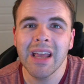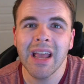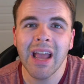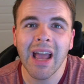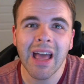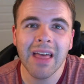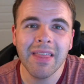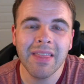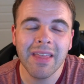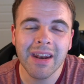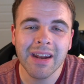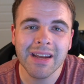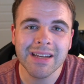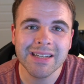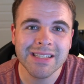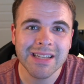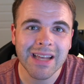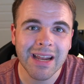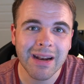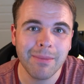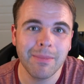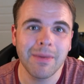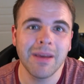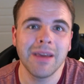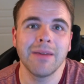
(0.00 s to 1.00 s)
And then I
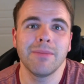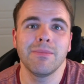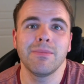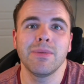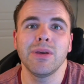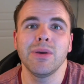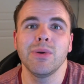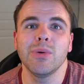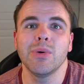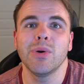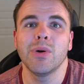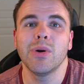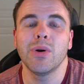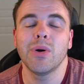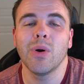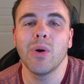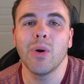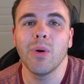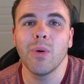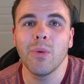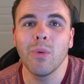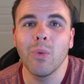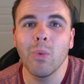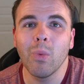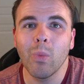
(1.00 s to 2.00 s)
sat at my computer
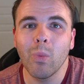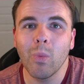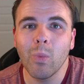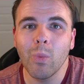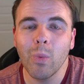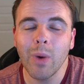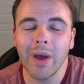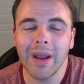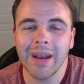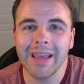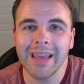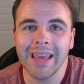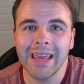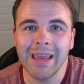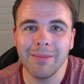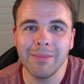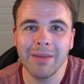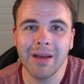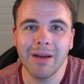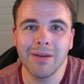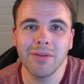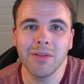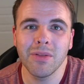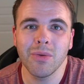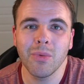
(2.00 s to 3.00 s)
when it came
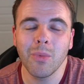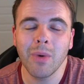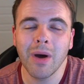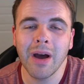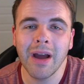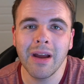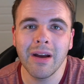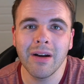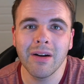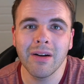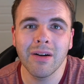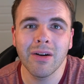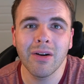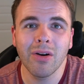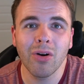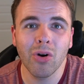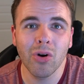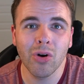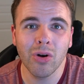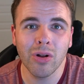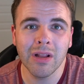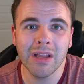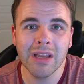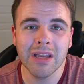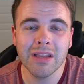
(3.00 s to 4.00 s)
down to the wire
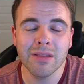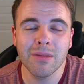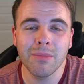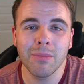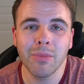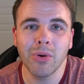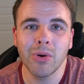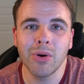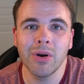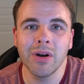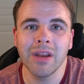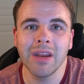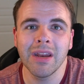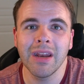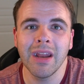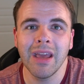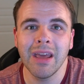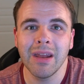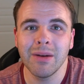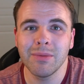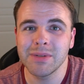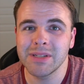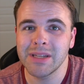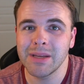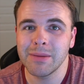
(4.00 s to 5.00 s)
early in the morning
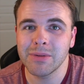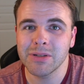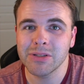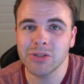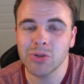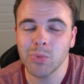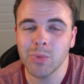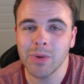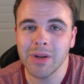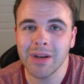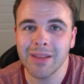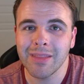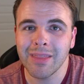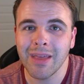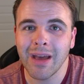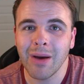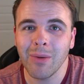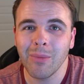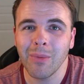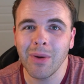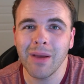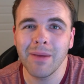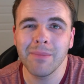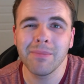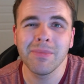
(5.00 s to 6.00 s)
and was able to win it
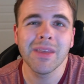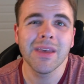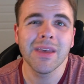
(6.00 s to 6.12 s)
that way.